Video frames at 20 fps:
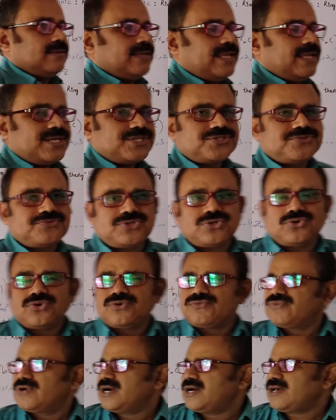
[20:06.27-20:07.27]
Next we go
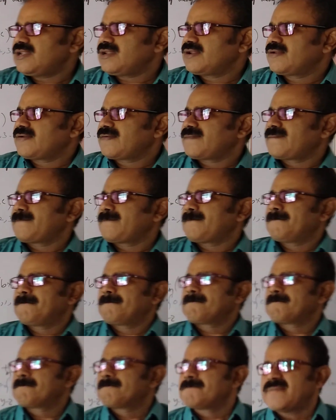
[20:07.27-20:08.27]
for
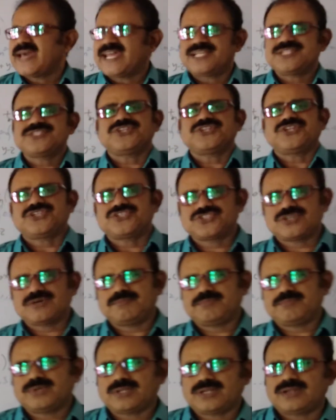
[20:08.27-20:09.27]
another
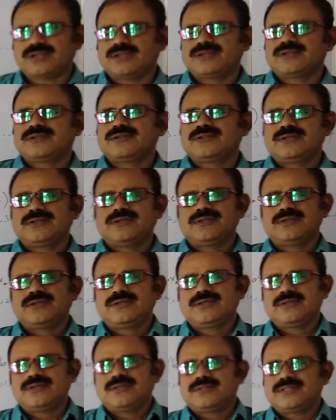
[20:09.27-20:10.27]
example,
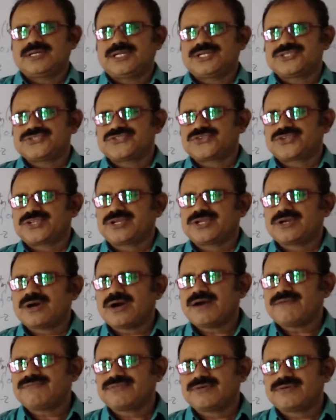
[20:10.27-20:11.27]
that is a ring
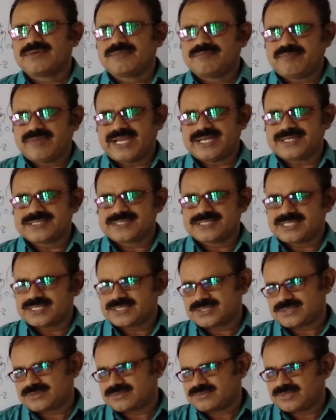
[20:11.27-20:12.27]
of
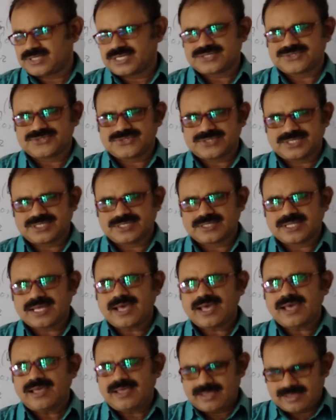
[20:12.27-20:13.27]
matrices. We can see in
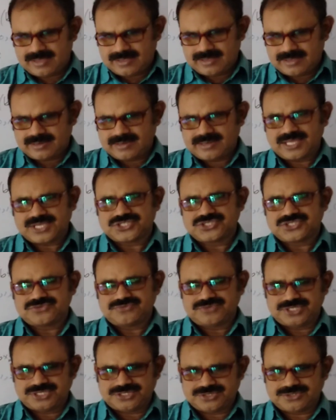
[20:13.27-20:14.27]
the next
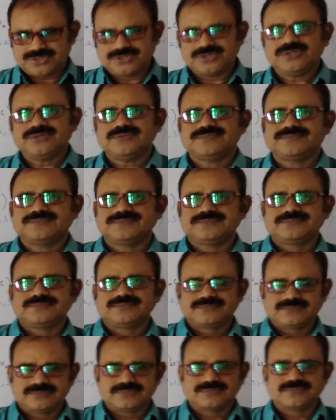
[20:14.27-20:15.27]
video.
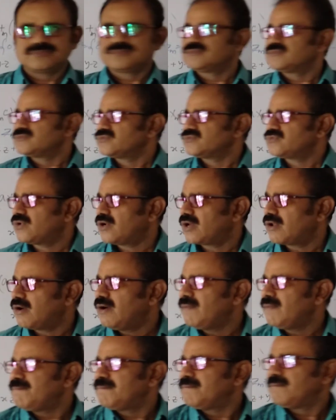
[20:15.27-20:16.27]
Follow
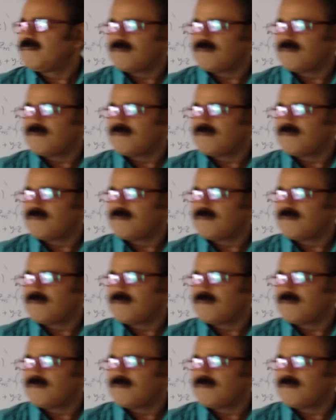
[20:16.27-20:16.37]
up.